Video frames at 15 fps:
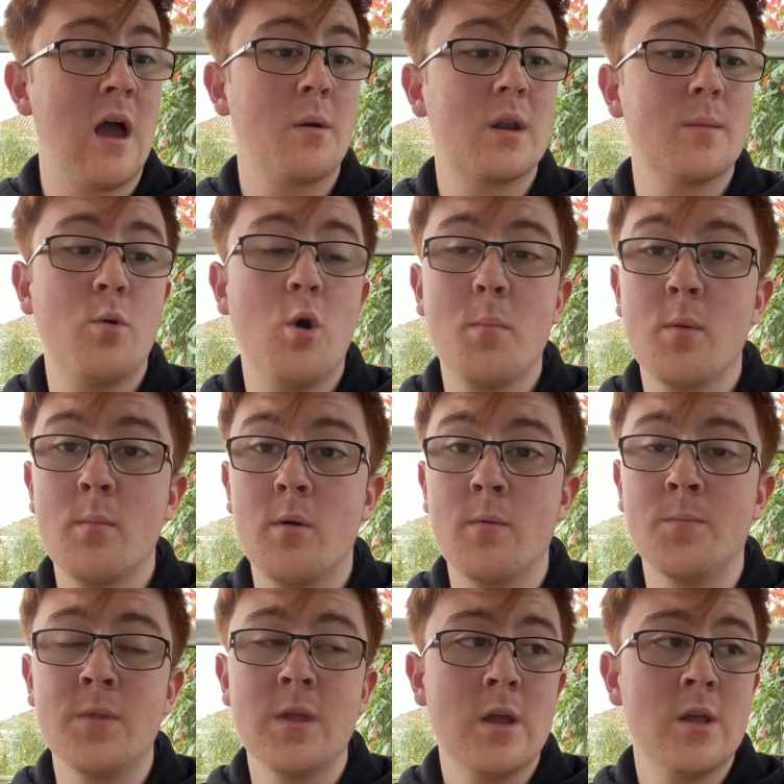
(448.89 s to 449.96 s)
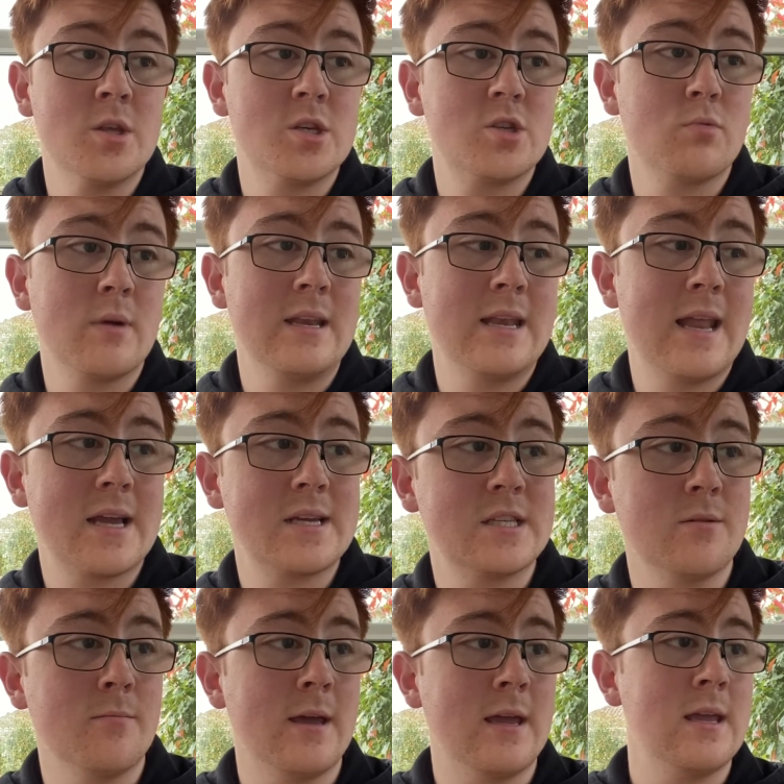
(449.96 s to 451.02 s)
I'm going to pop them on the screen next
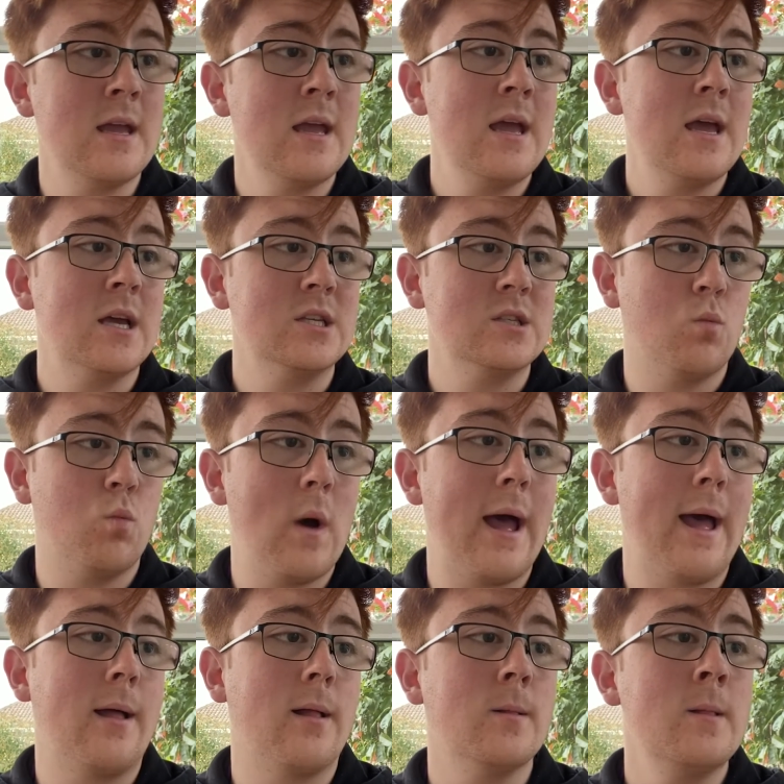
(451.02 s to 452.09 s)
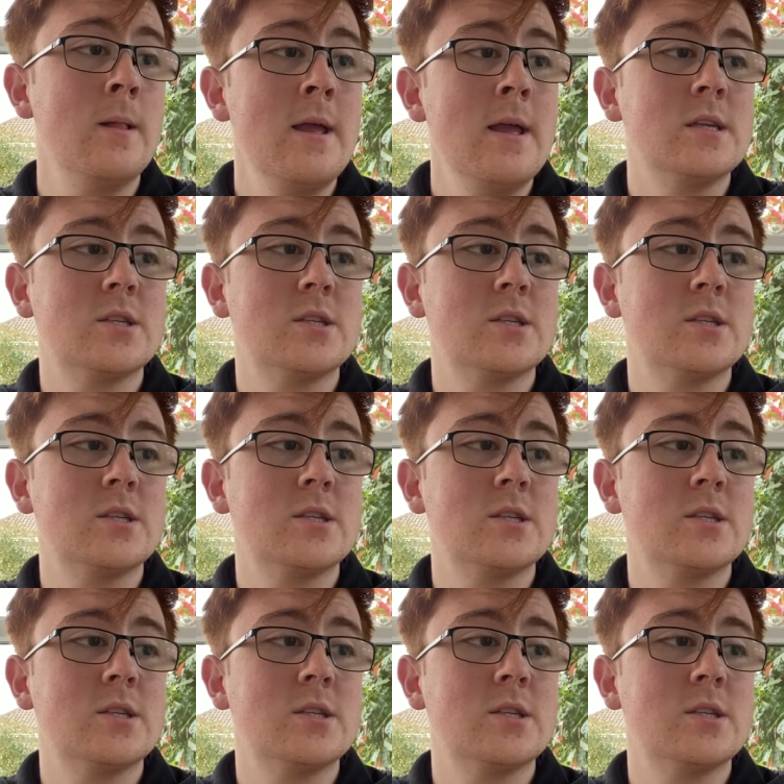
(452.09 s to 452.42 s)
to me as well.